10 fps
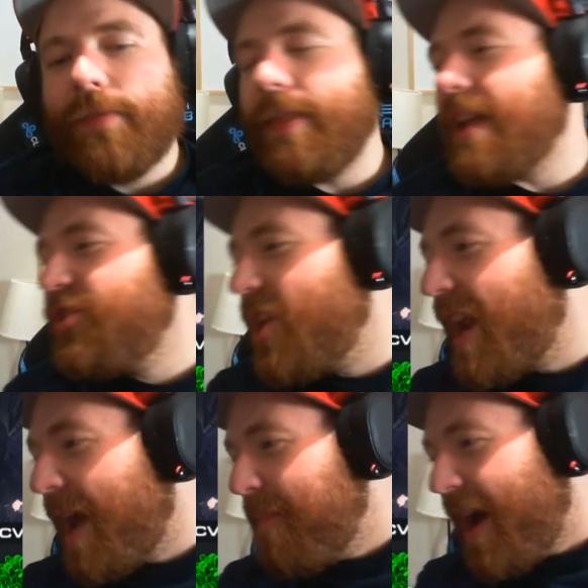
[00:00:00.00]
that
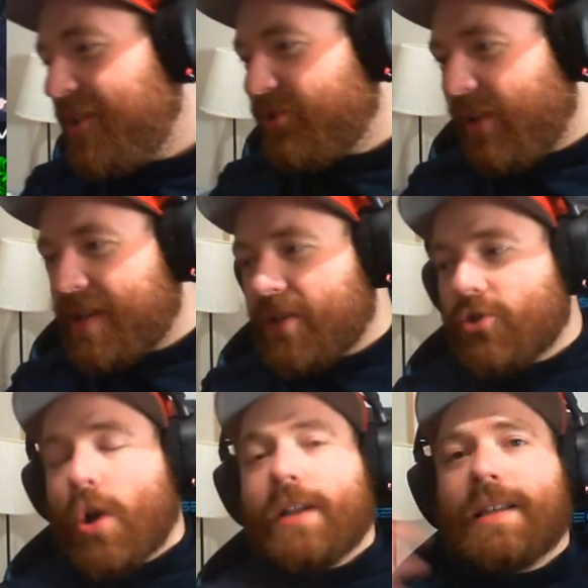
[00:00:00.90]
Jedi Mind Tricks, they're
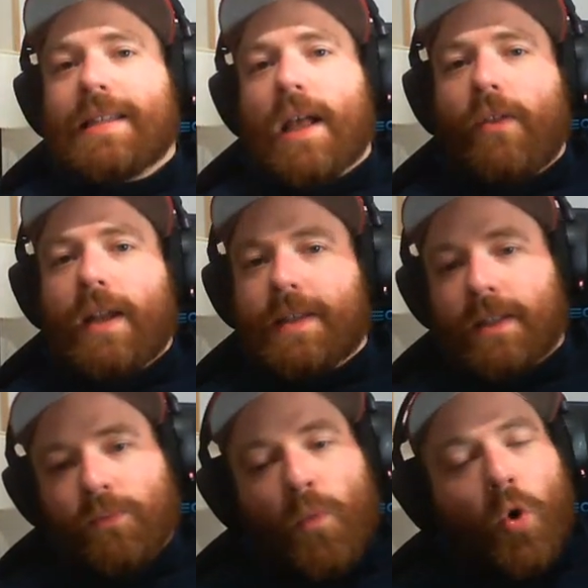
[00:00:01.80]
trying to sell it as
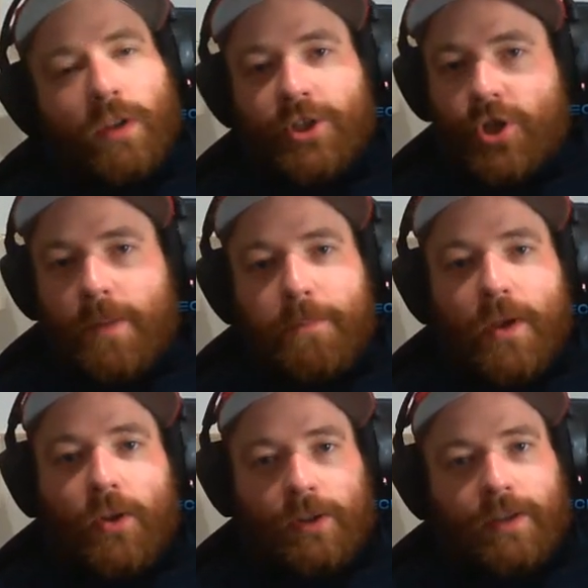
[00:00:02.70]
a more legit
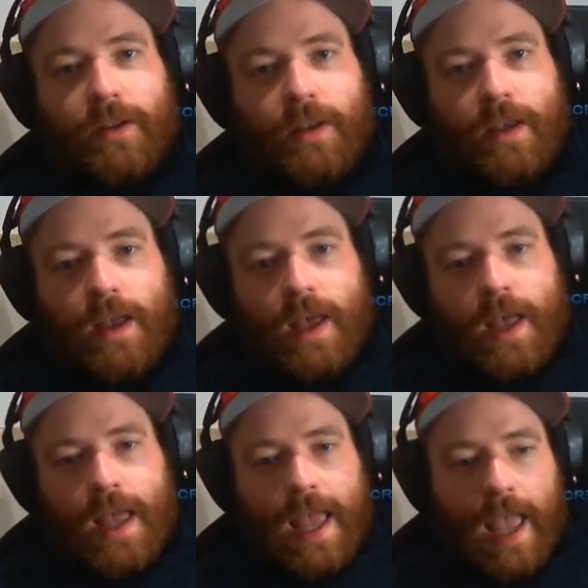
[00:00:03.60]
build.
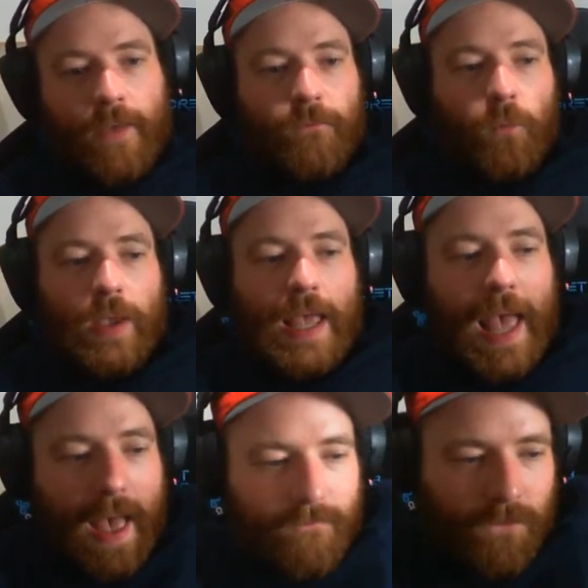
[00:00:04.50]
If we
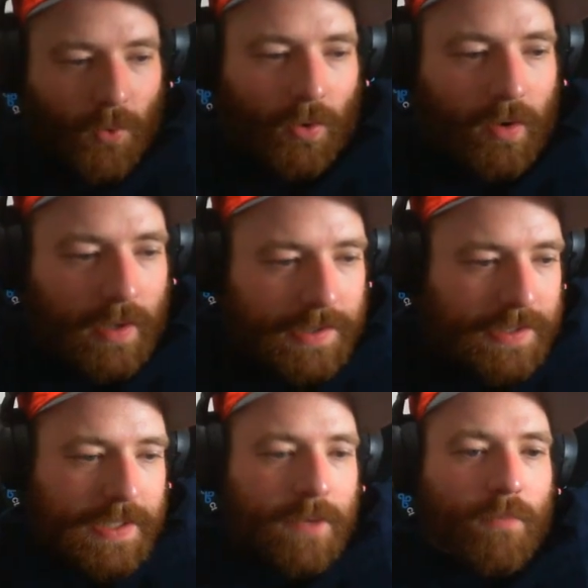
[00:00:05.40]
ever
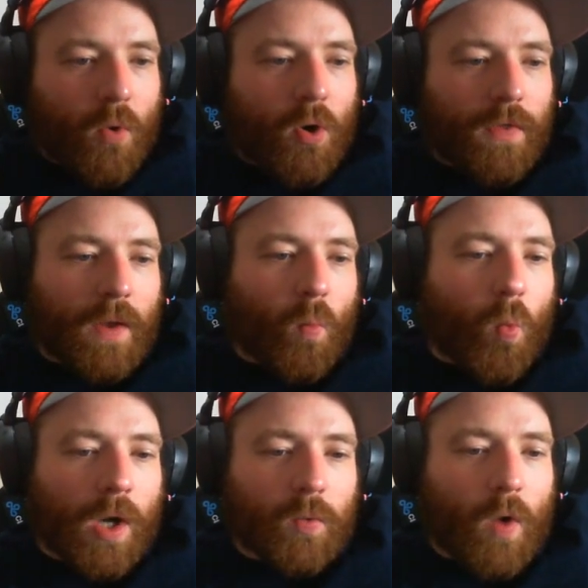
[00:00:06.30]
see more than
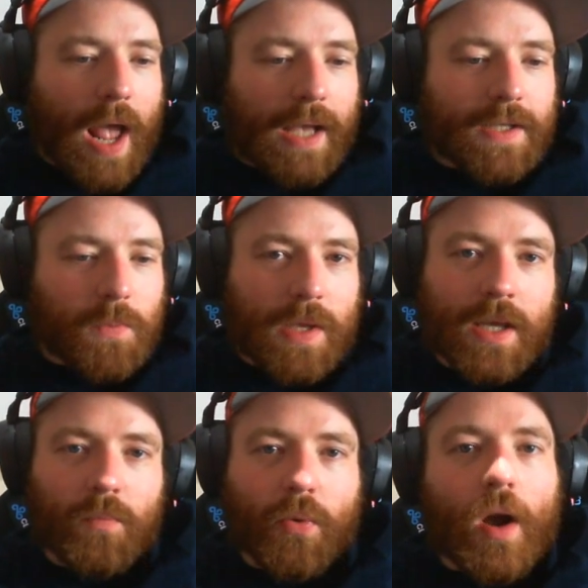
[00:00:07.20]
one Rax
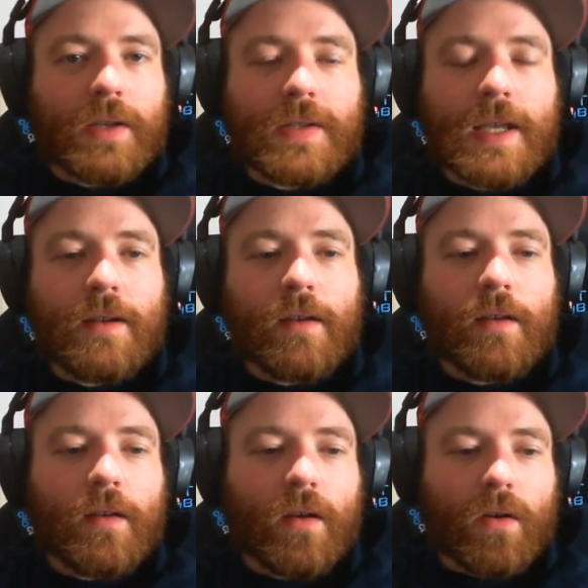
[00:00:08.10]
being proxied,
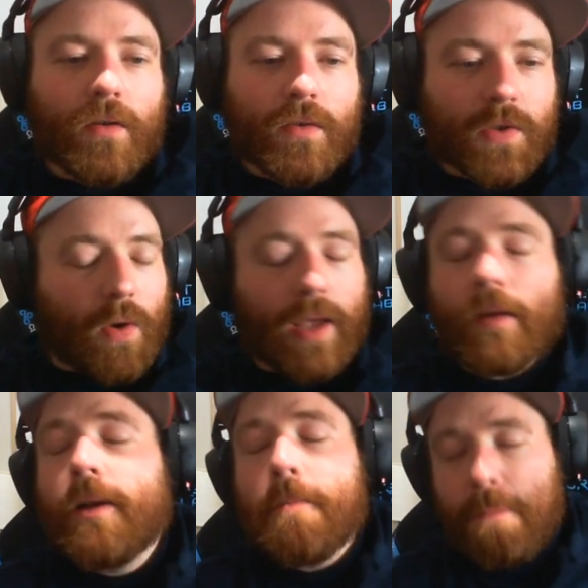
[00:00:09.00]
sorry,
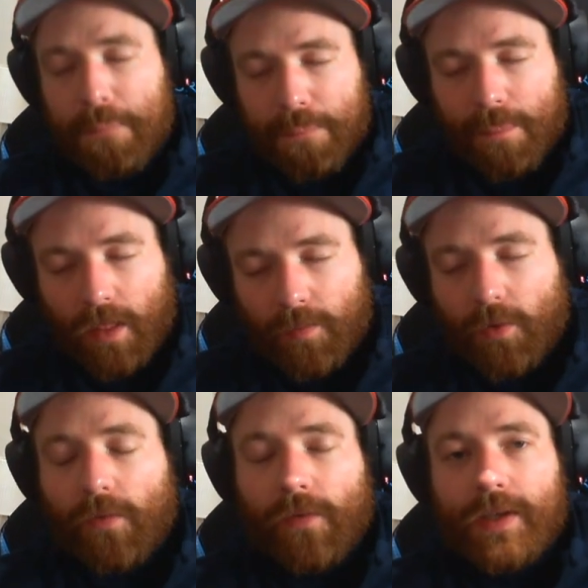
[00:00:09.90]
let me
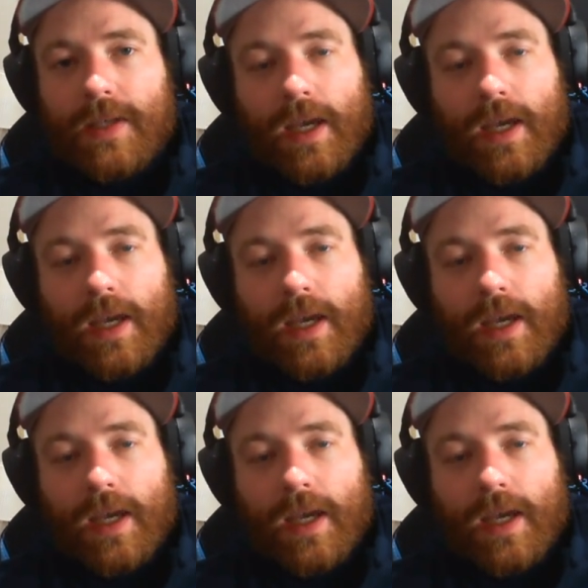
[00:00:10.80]
rephrase that